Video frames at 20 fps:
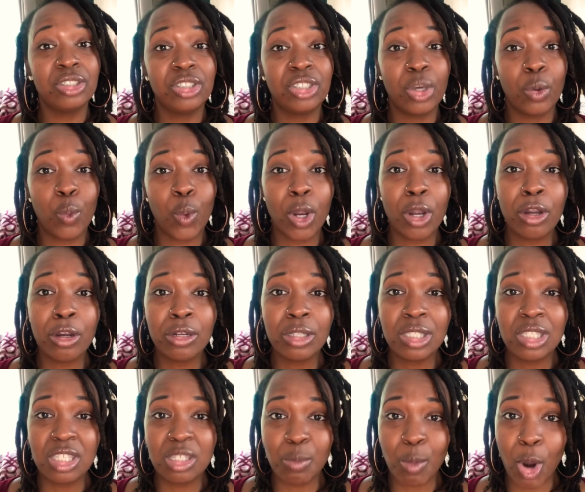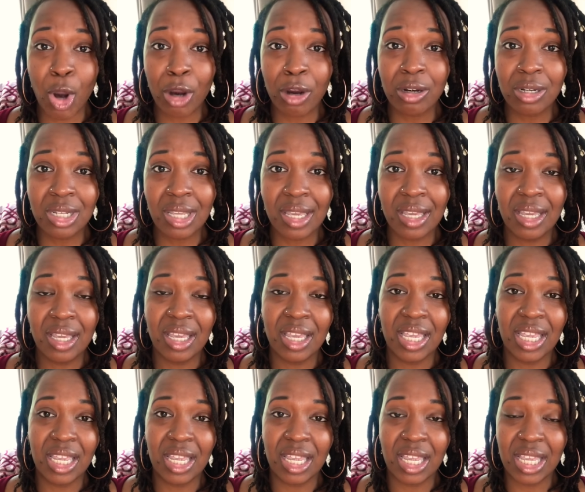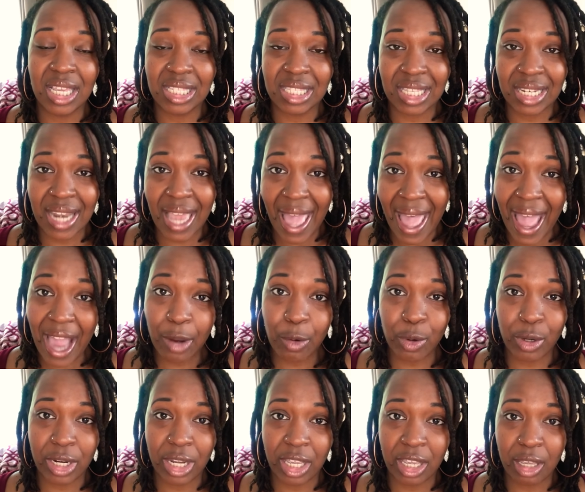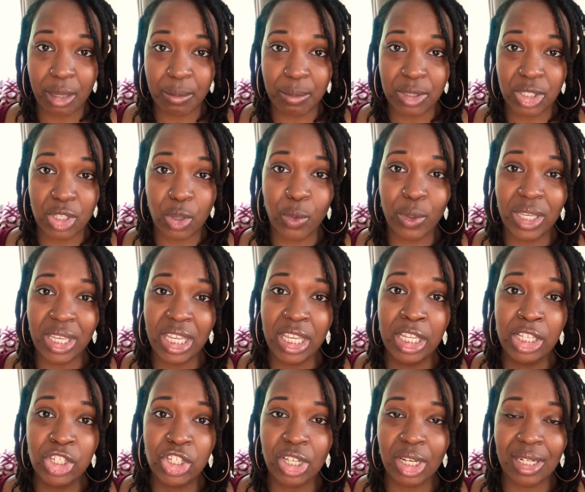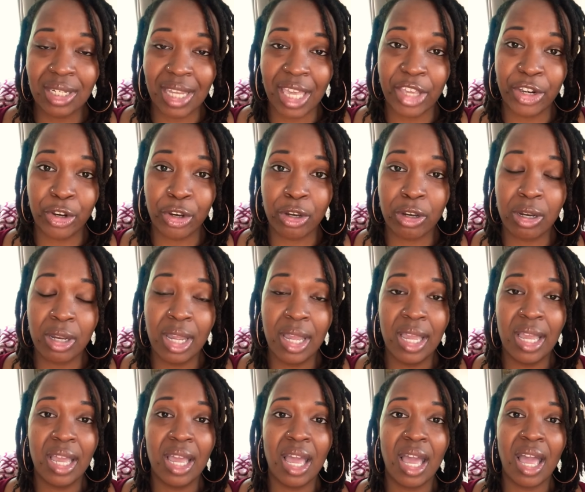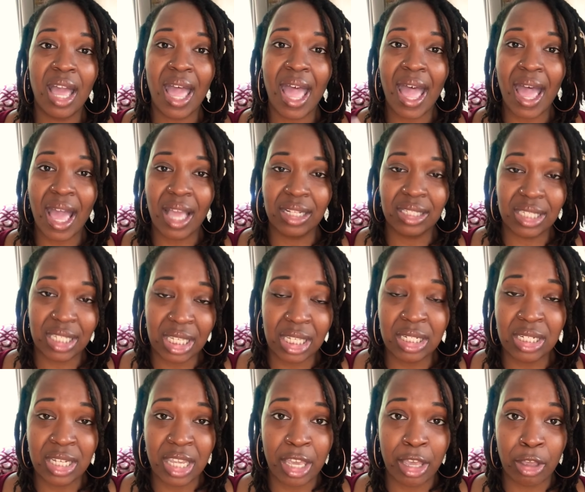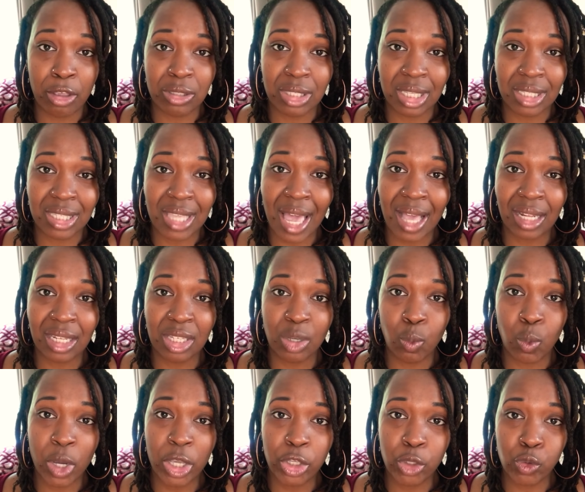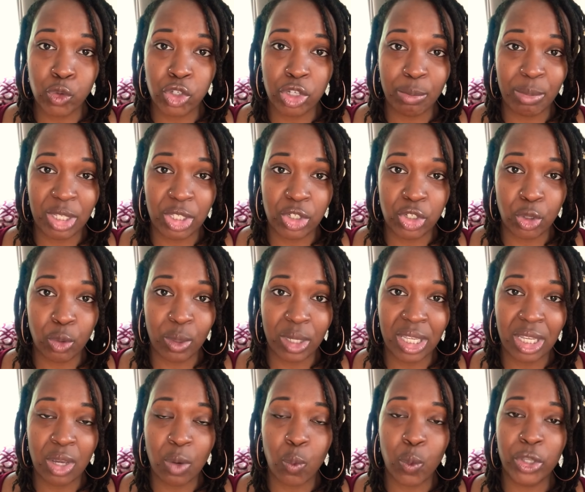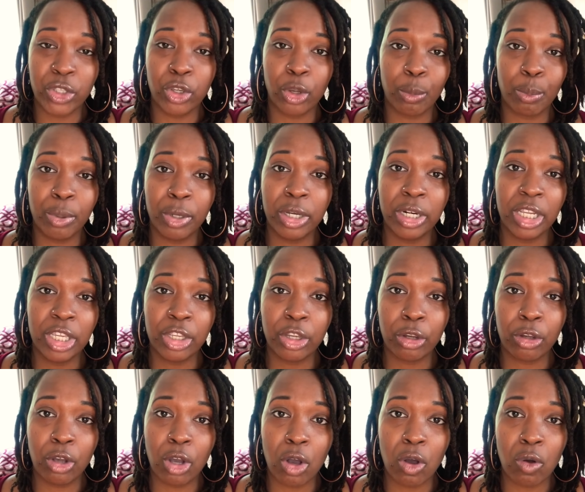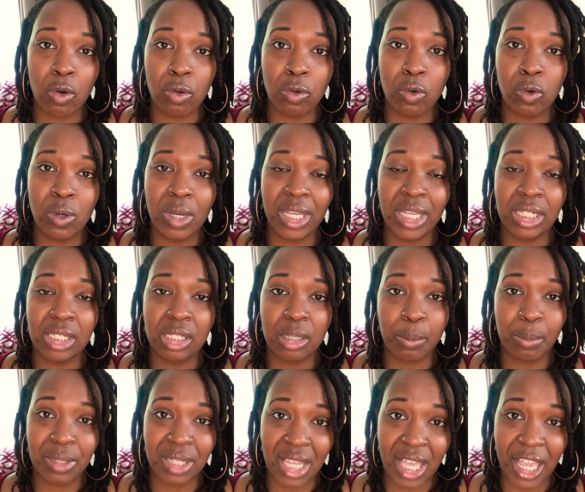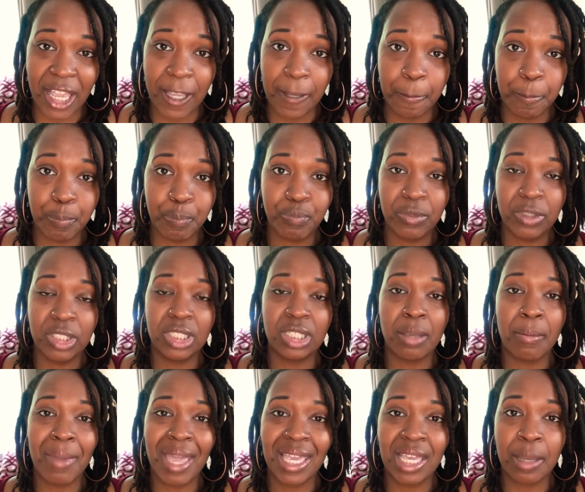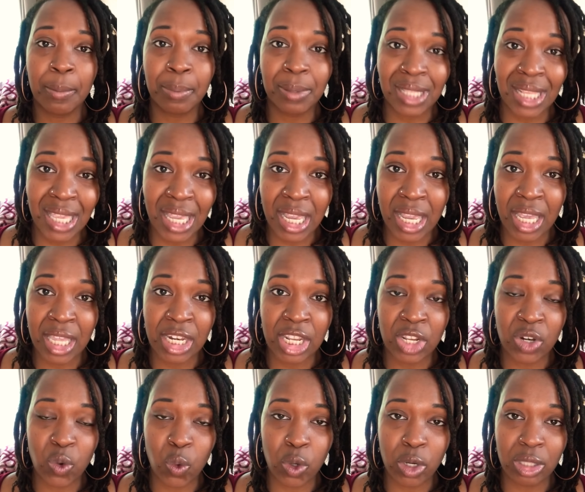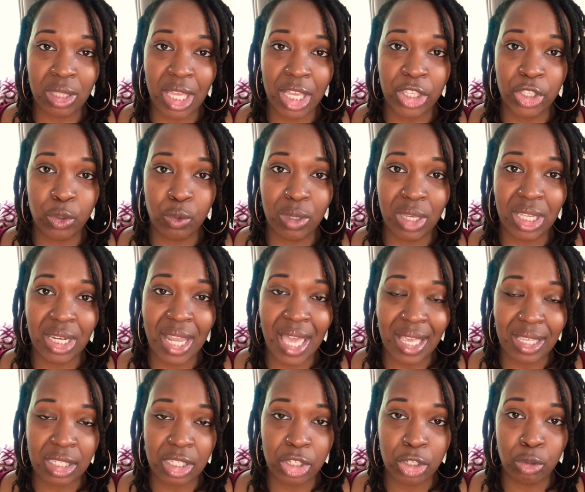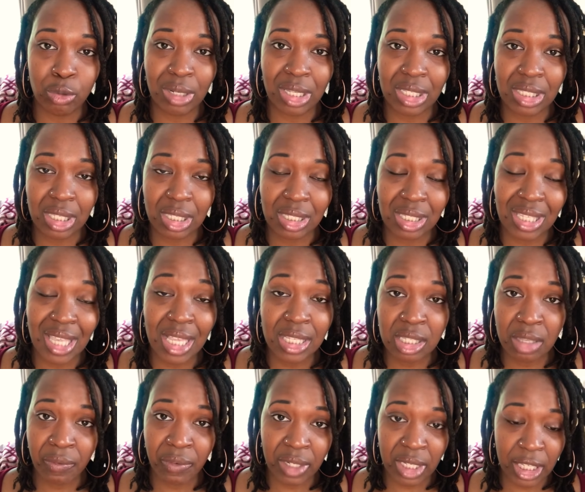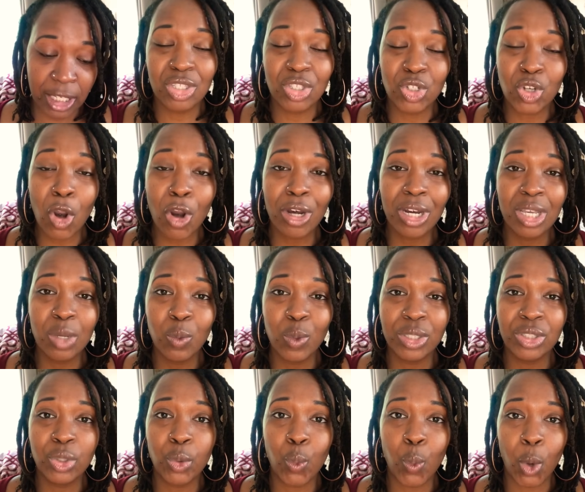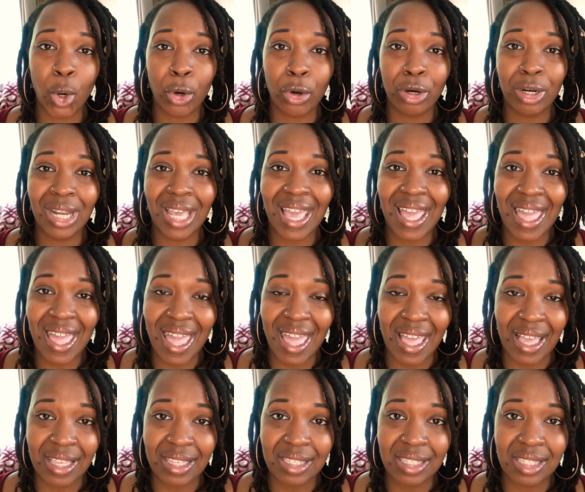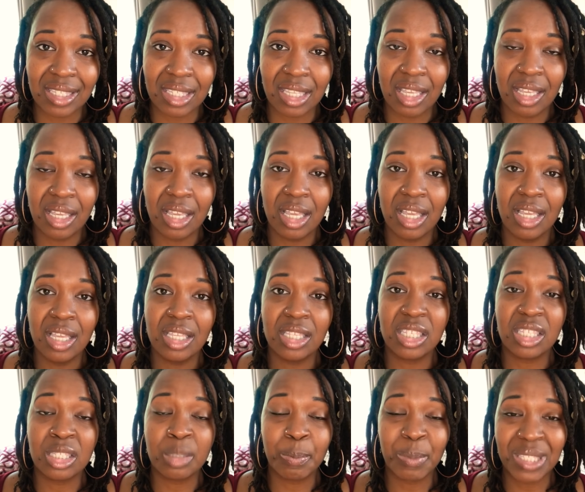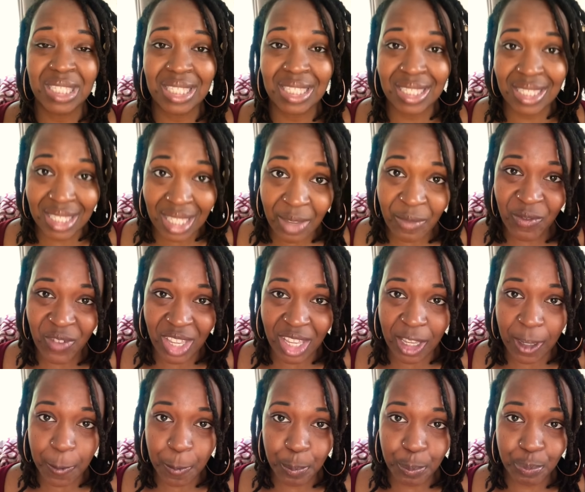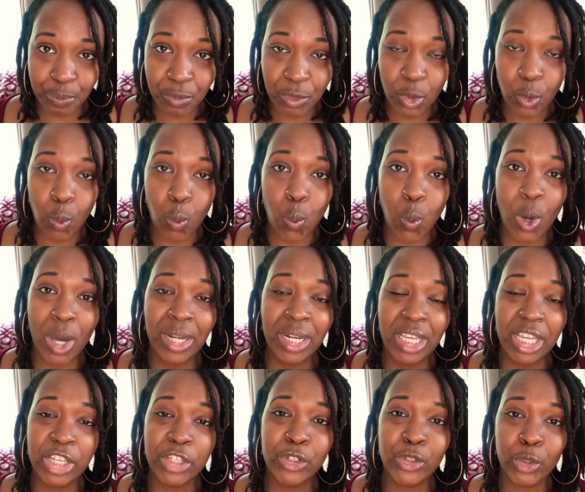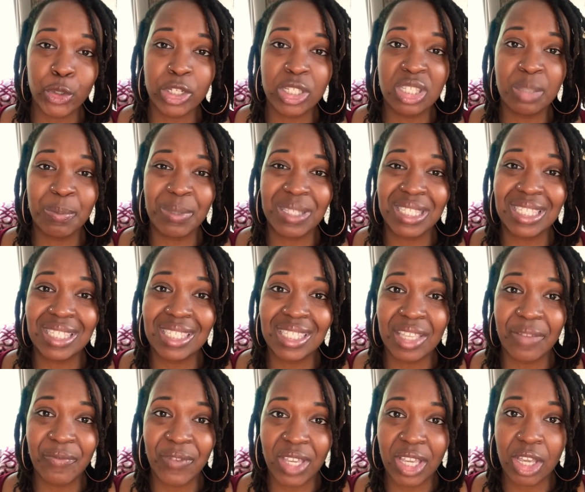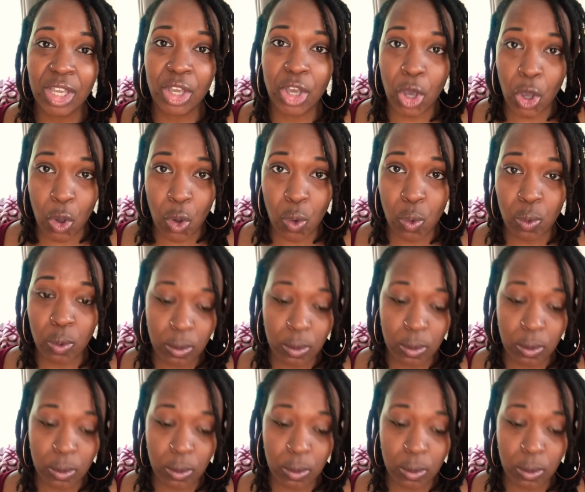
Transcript: The word SMART is an acronym, so each letter details exactly what you should be doing when you're putting your goal into play to make a plan in order that you can execute it successfully. Starting with the word S, specific. What is your specific goal?